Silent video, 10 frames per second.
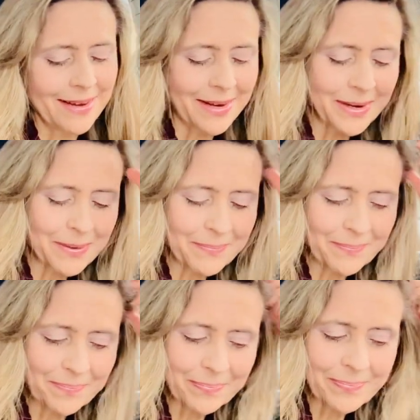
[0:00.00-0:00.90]

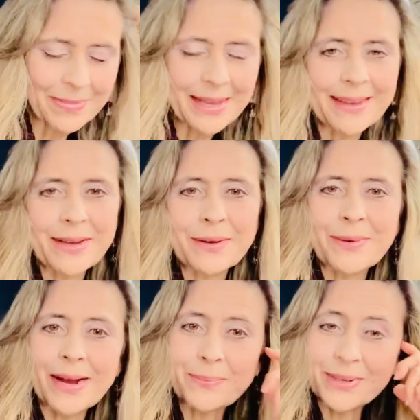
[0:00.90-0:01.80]

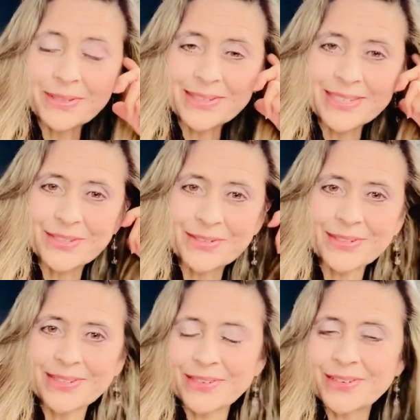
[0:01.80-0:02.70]
Wow, brothers and sisters,